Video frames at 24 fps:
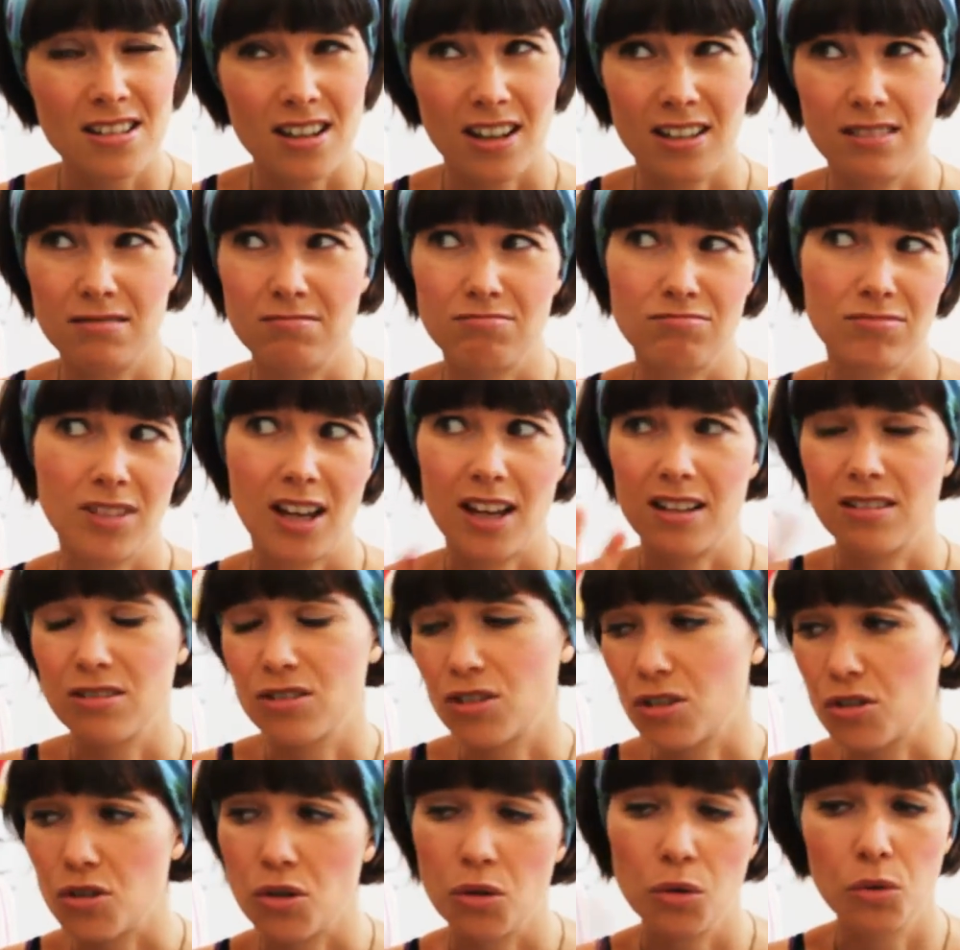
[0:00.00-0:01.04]
and
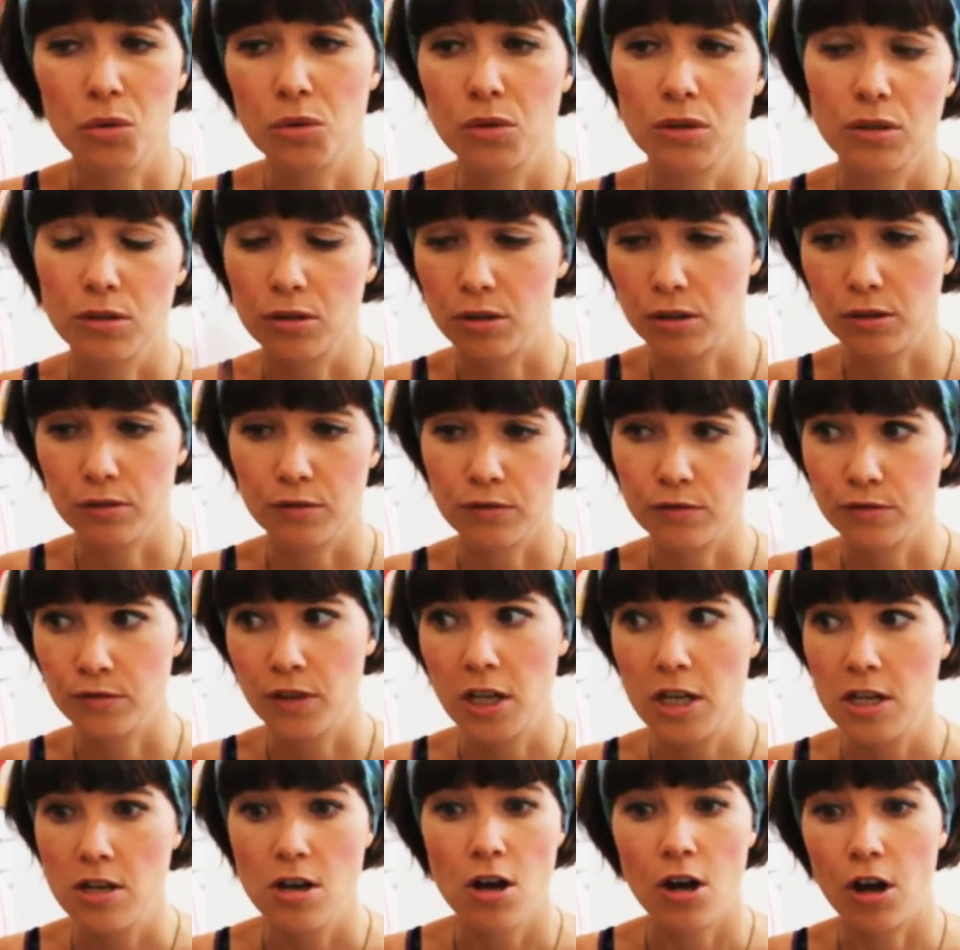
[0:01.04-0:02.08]
there's a whole load of
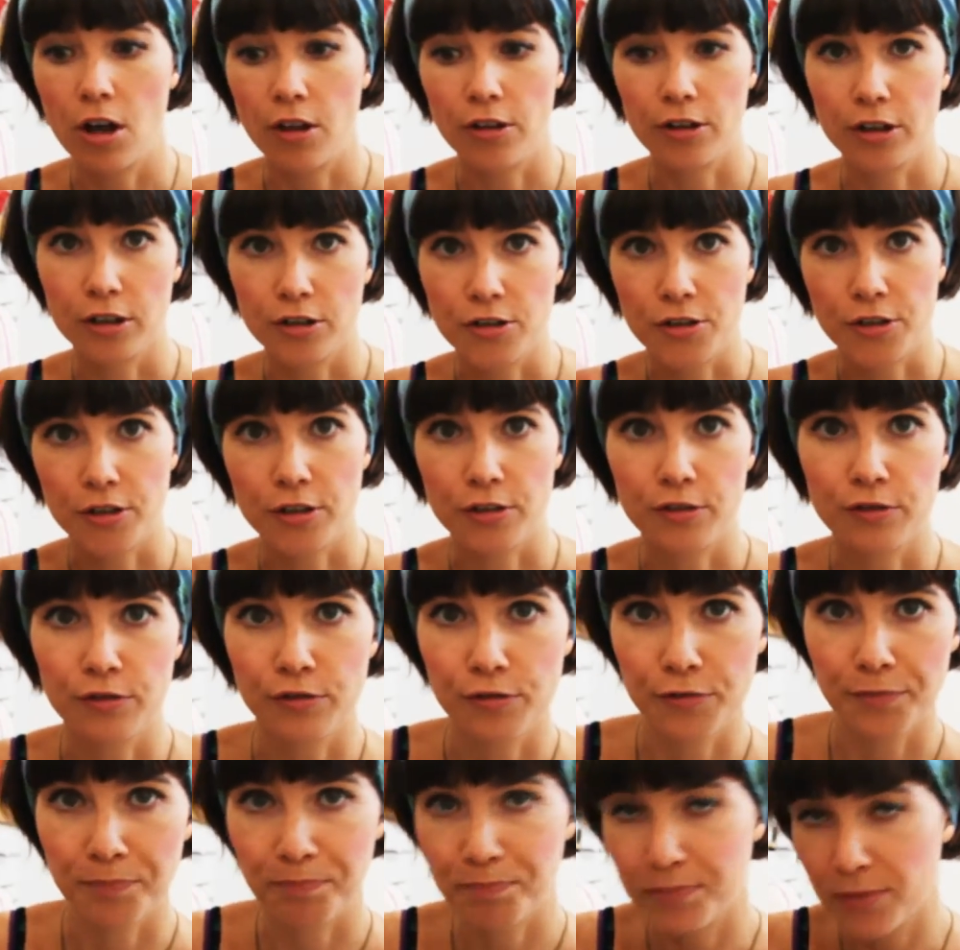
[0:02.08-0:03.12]
other sort of